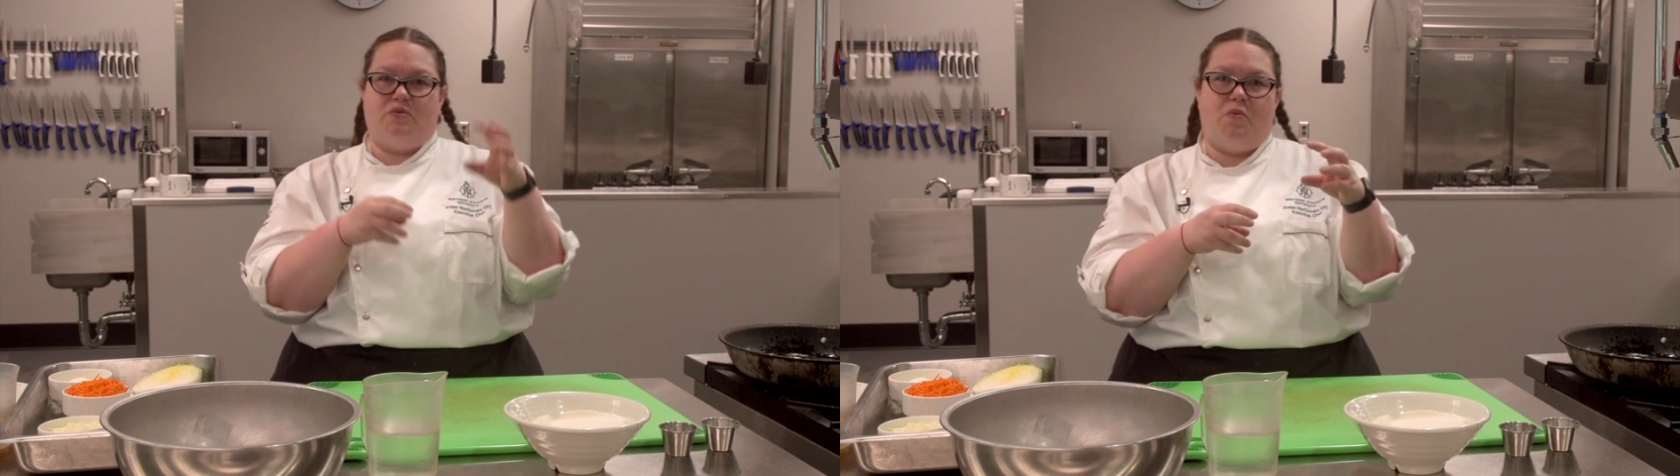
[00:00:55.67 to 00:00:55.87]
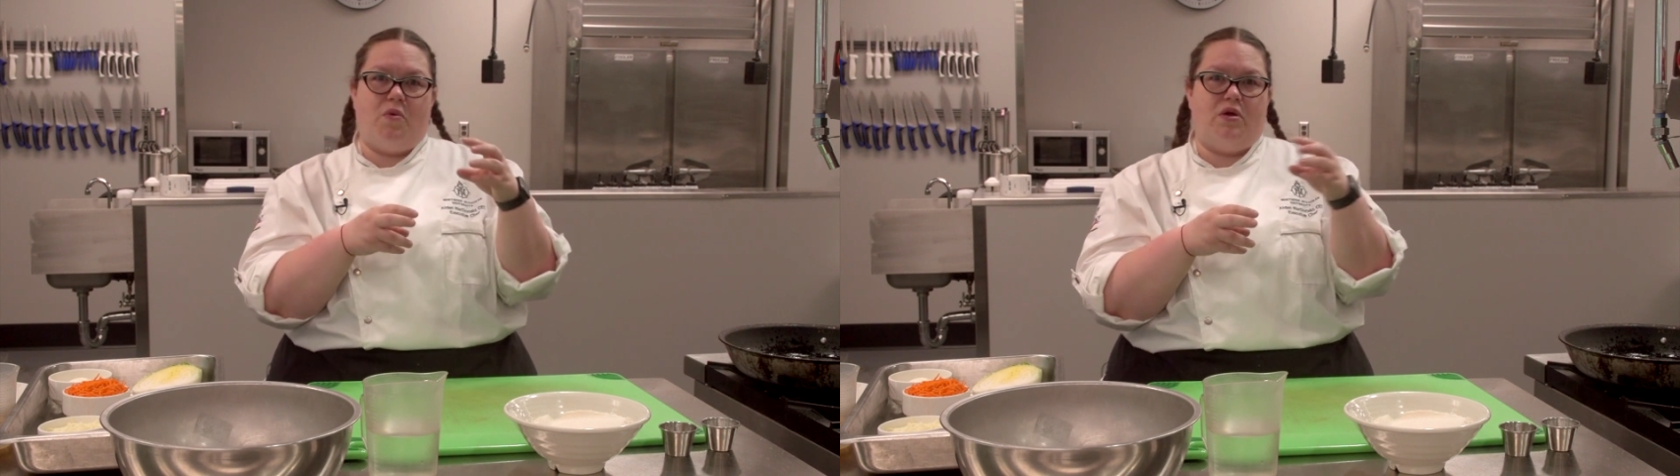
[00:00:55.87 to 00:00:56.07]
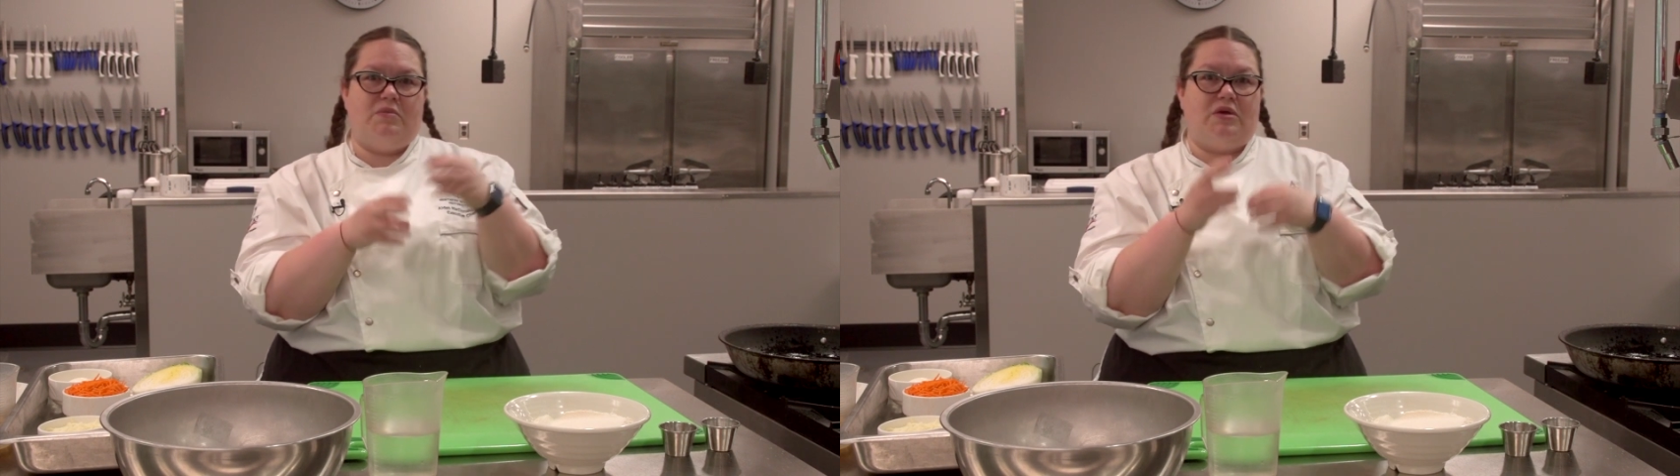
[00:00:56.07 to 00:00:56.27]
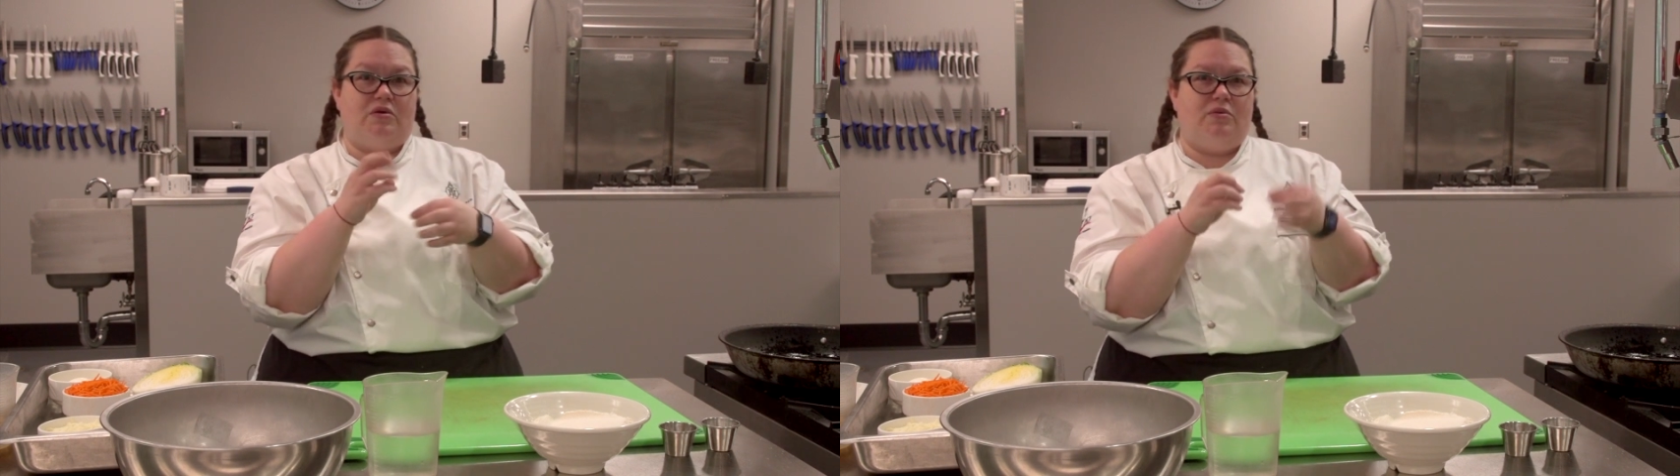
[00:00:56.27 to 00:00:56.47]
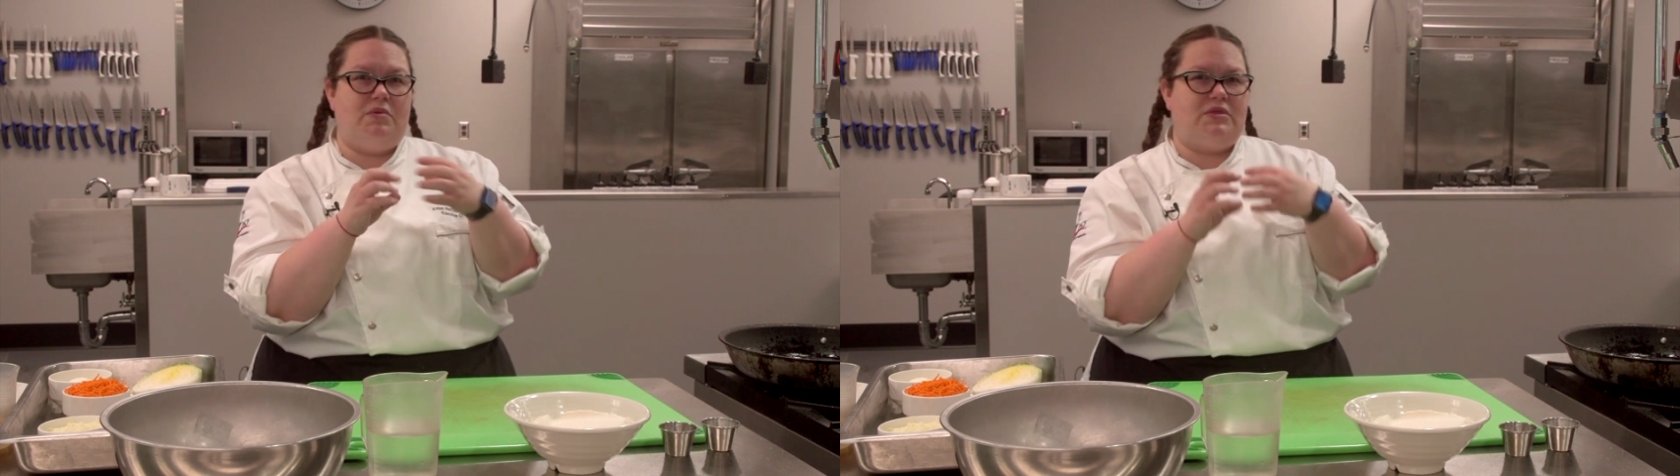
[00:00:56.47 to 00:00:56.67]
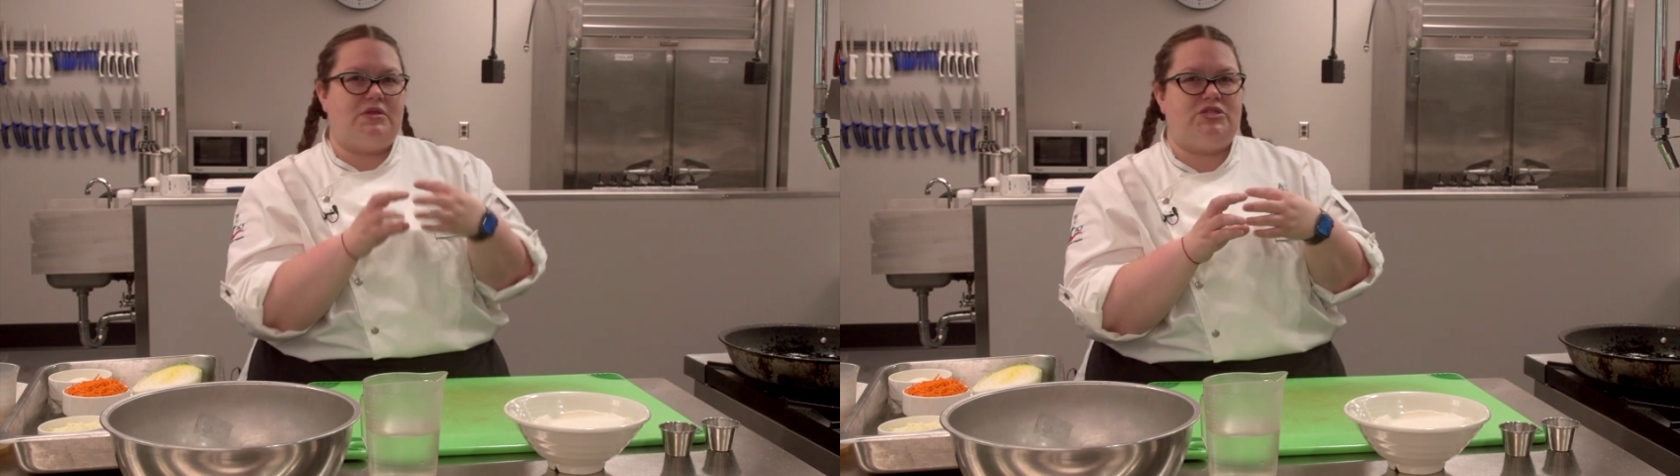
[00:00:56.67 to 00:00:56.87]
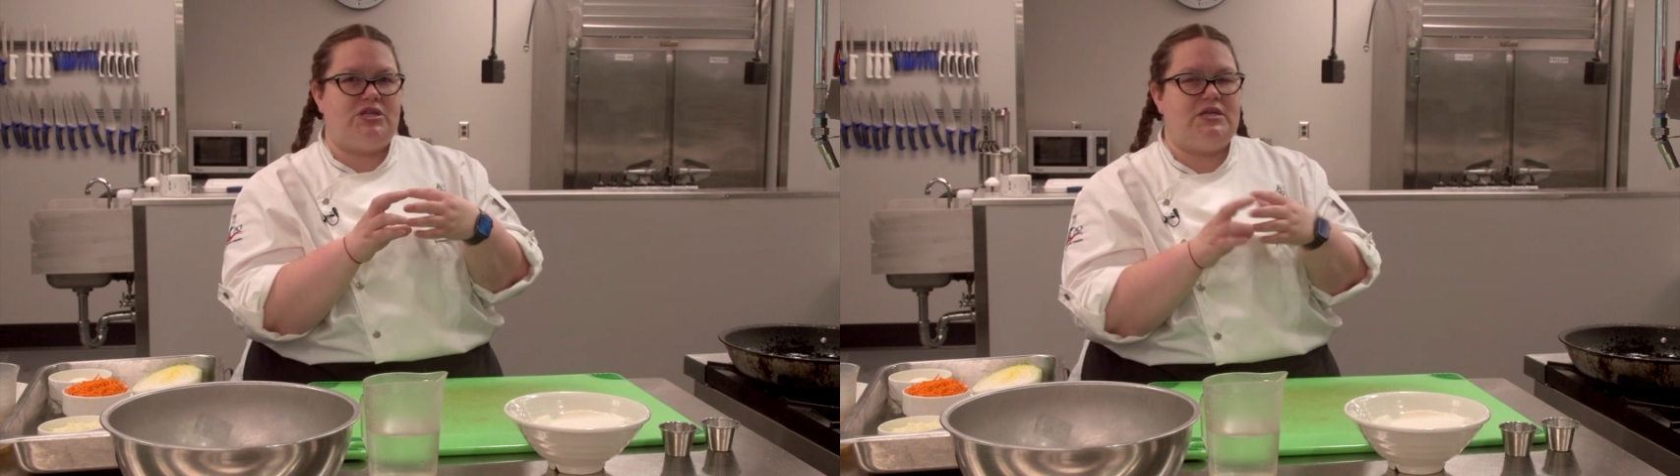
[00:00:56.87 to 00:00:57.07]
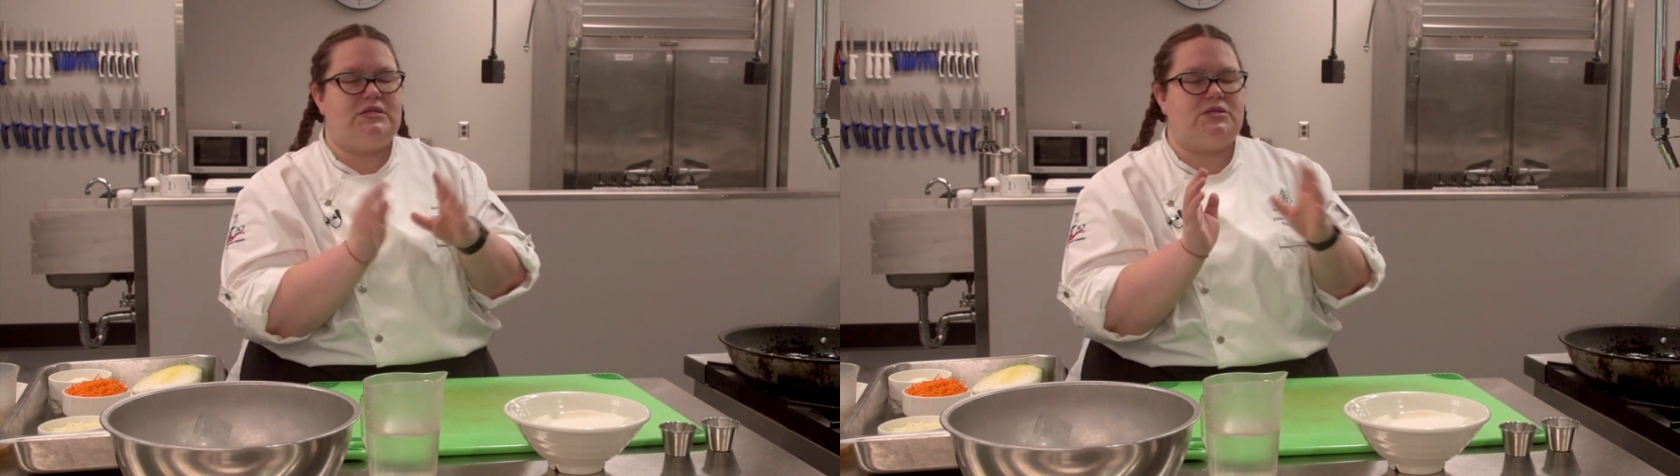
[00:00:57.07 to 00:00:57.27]
warm and gooey with the
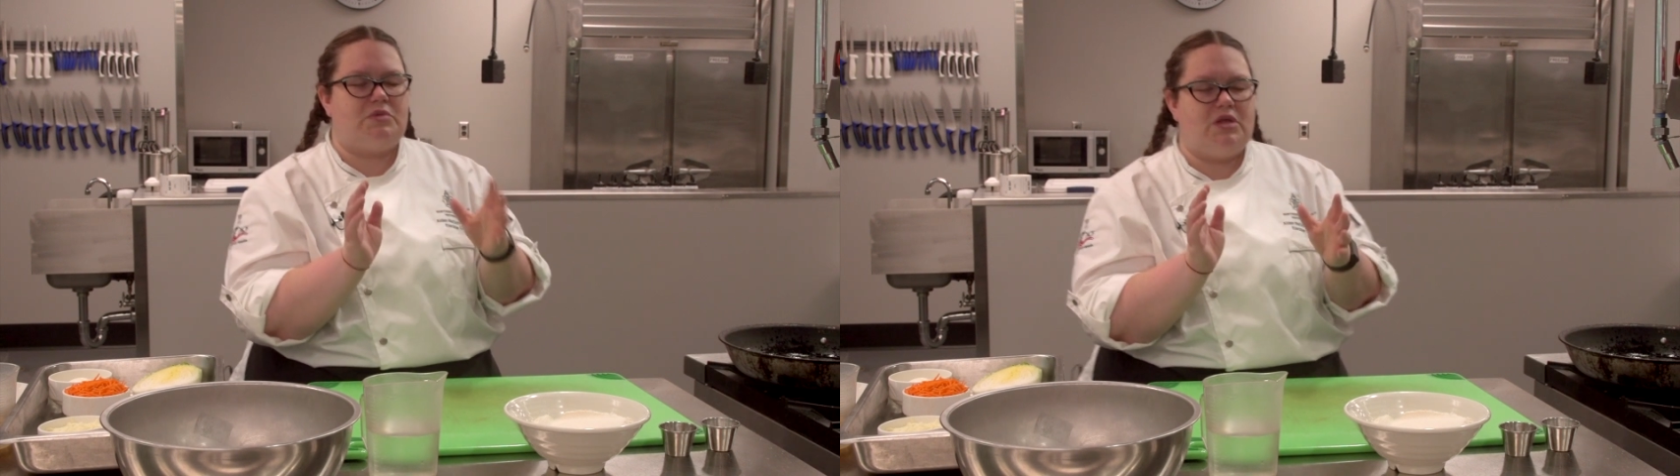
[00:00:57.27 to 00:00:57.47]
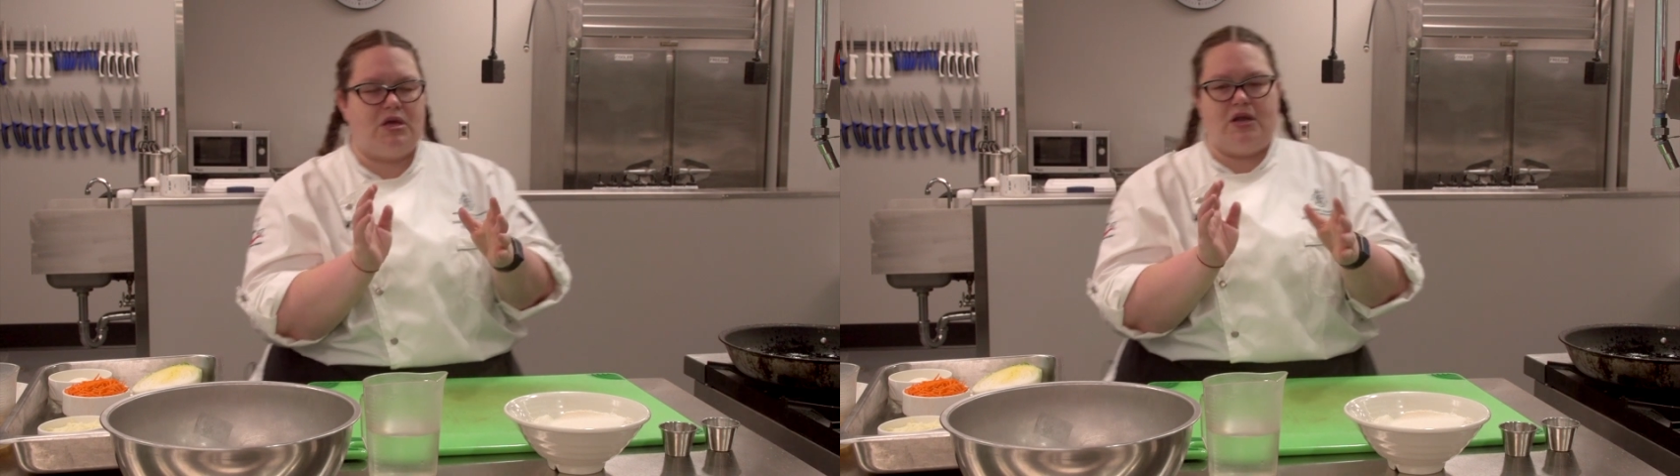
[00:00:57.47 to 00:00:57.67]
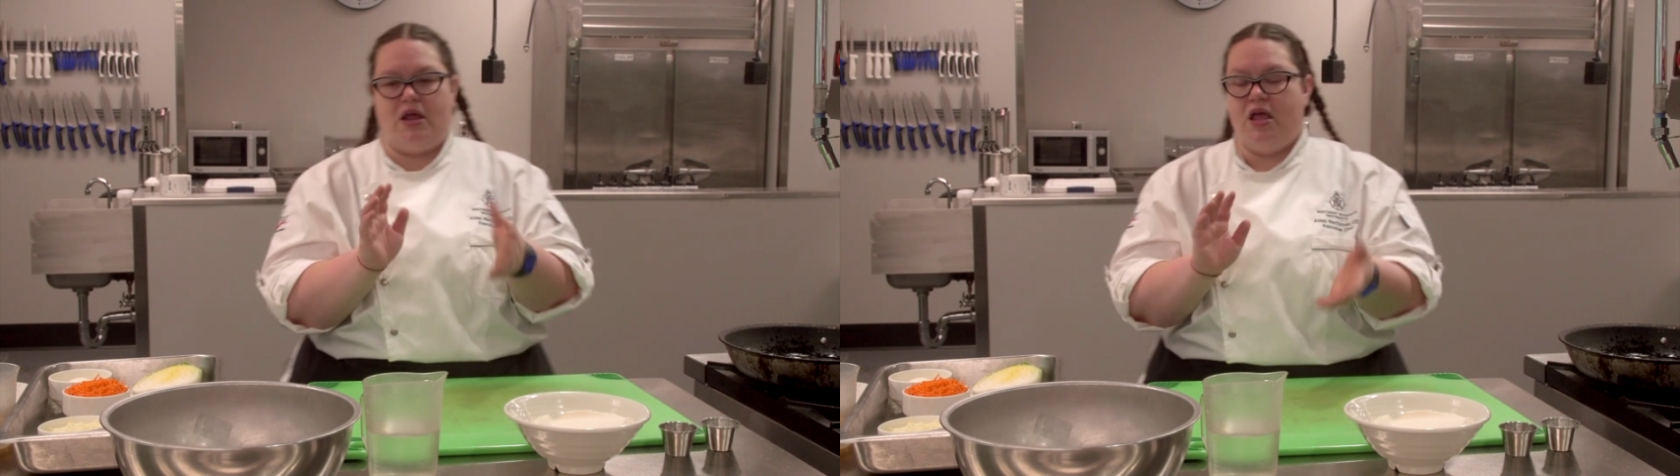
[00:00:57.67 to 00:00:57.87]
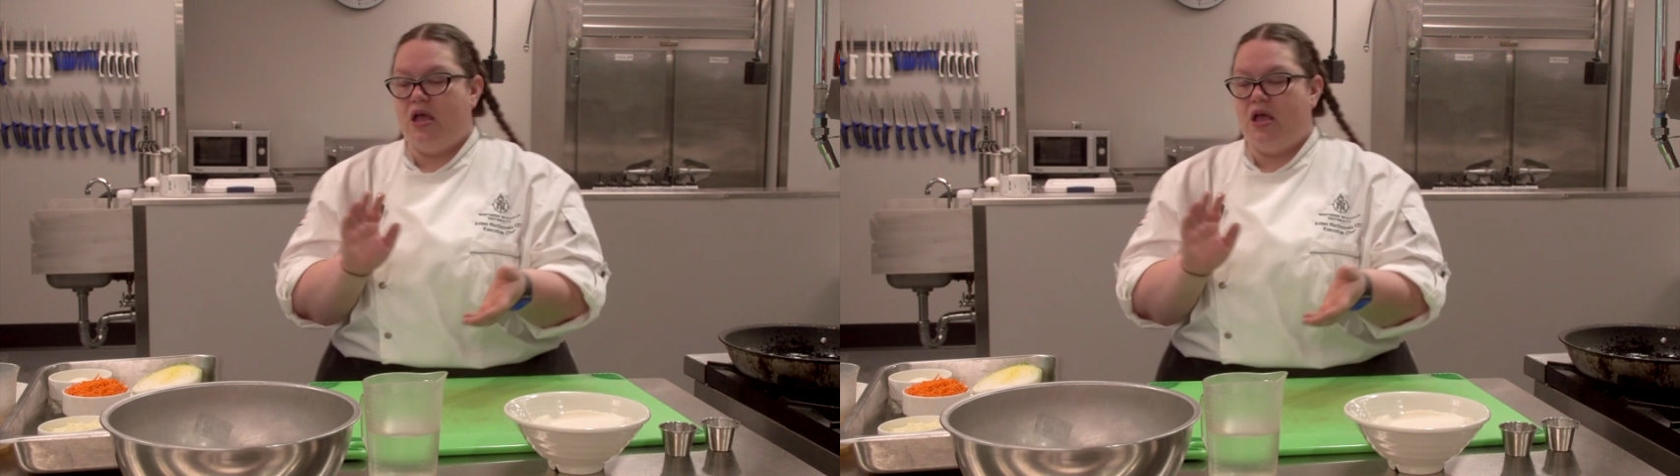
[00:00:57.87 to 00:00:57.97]
cheese. It's really good.